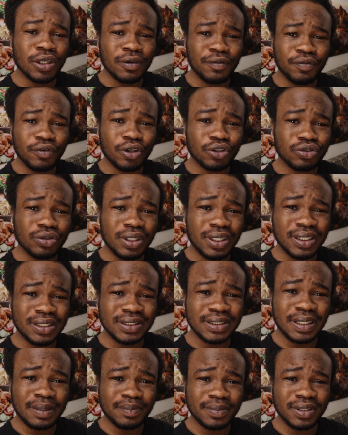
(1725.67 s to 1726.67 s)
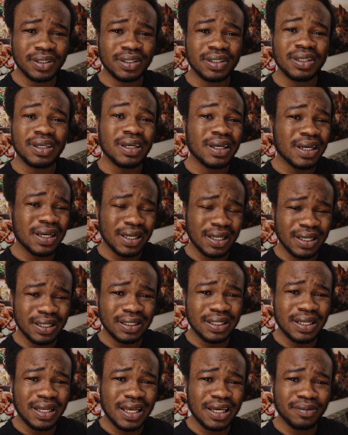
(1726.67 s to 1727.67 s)
If you also learned something,
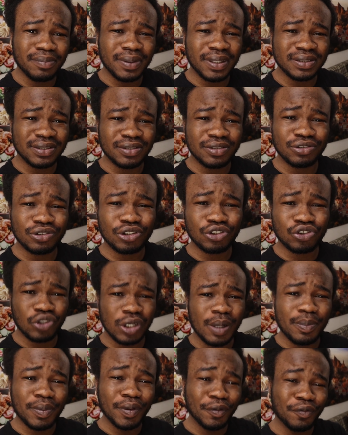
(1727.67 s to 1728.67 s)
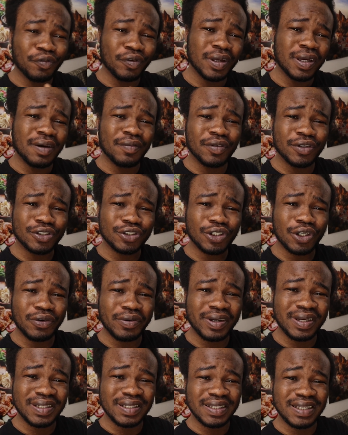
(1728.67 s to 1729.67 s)
hit the like button, subscribe if you haven't
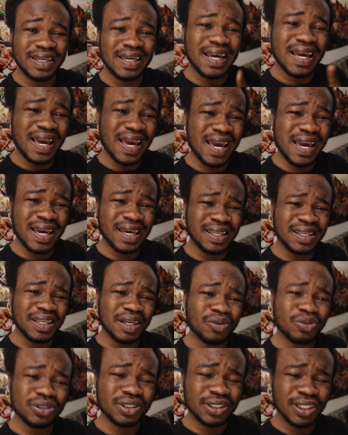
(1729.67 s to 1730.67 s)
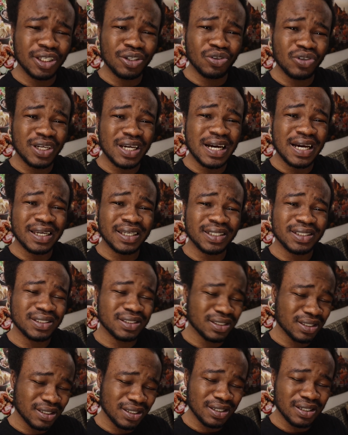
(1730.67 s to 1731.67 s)
already and I will see you
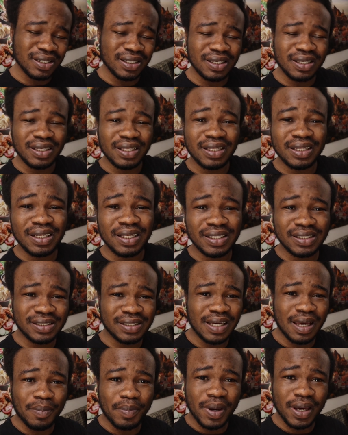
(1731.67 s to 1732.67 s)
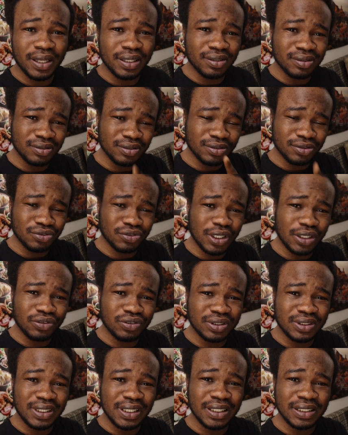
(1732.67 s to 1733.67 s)
guys next time and try
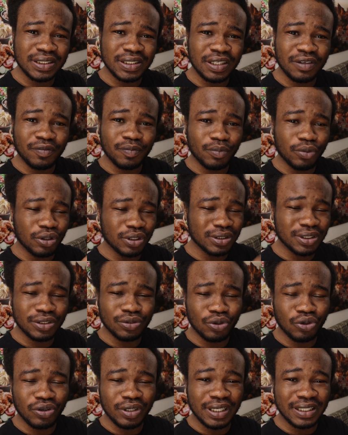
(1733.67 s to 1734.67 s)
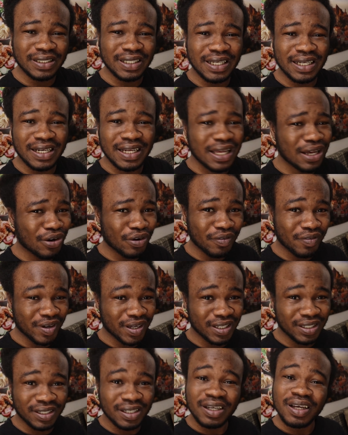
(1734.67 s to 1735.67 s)
to stay safe because this corona is getting out of
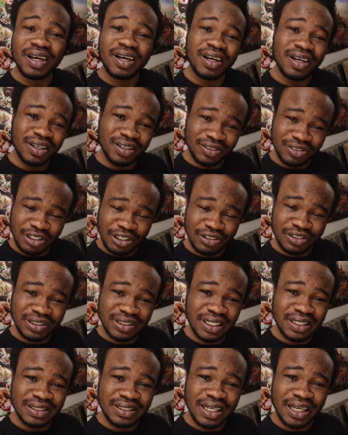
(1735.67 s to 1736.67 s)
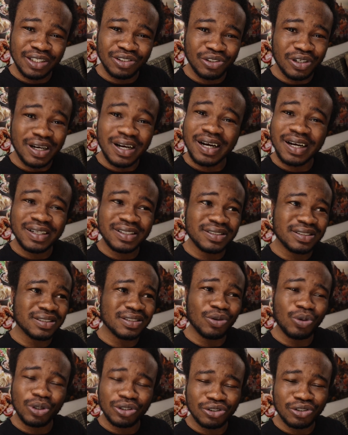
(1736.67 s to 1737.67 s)
hand you have to sanitize your
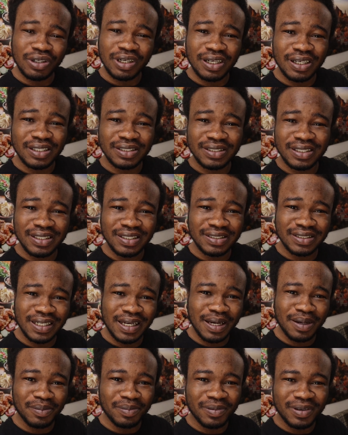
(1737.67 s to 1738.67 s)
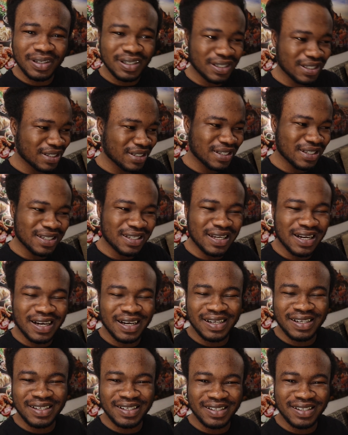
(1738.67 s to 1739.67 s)
hands wash your hands anytime yeah